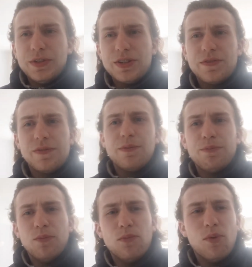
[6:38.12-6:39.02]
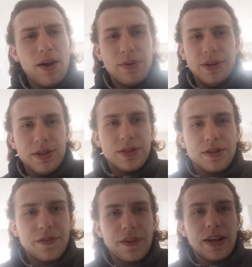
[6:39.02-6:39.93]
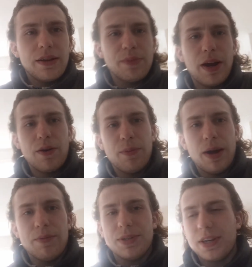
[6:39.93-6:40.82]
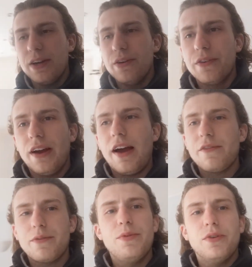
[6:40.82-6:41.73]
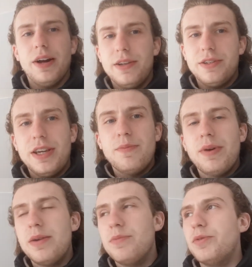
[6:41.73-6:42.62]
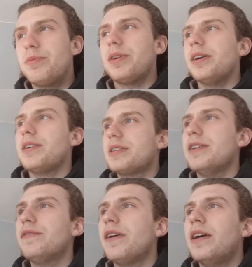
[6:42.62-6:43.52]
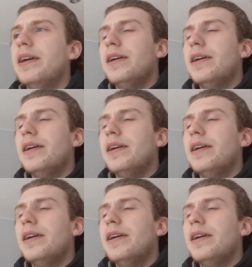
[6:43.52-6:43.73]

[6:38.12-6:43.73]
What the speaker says: just wellness, just feeling better about myself, having more energy, being more productive,